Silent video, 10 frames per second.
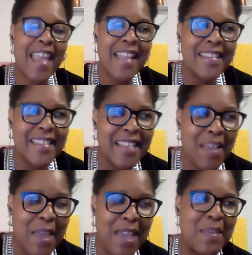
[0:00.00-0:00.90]
to anything
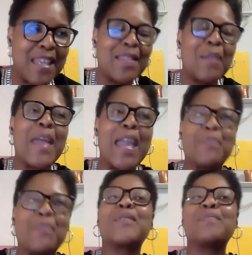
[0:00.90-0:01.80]
that may be in the
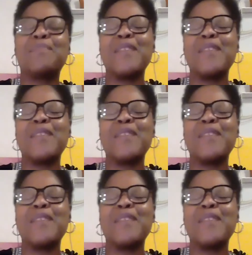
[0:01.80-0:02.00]
paper.